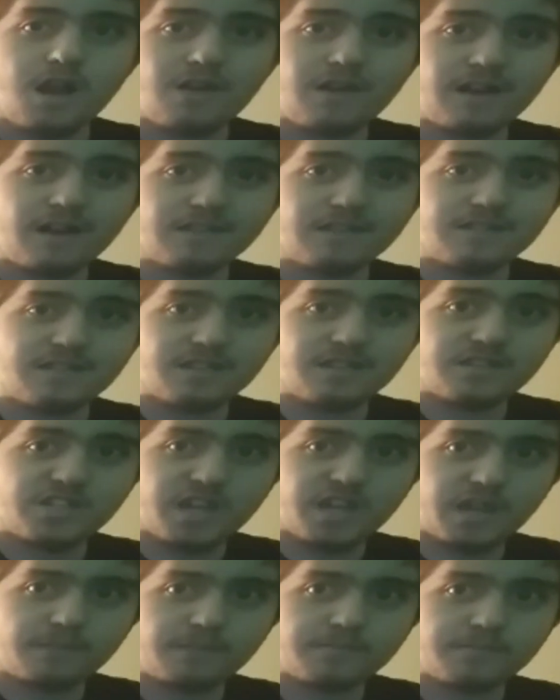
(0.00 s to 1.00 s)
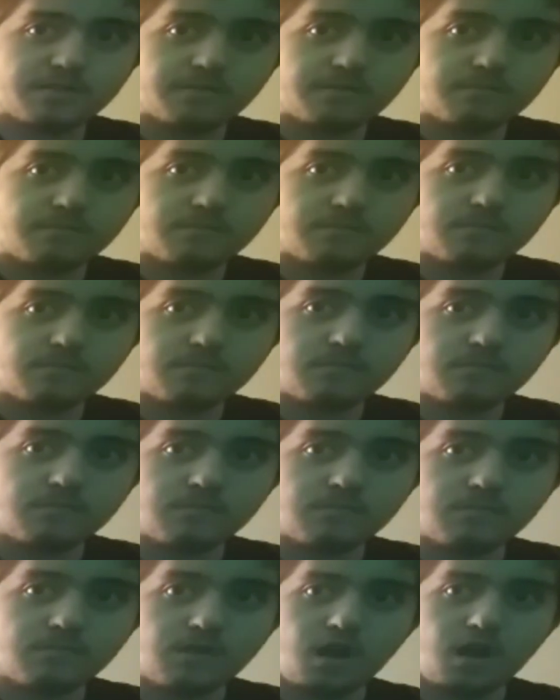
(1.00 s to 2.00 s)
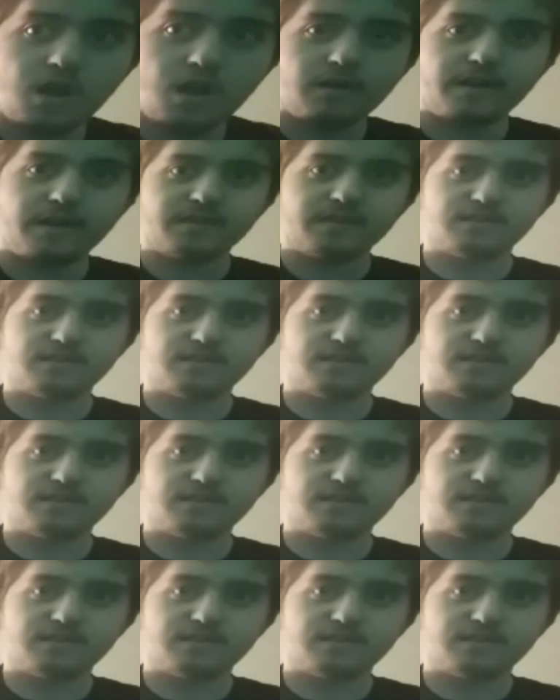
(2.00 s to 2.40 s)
All right, see you, James. All right,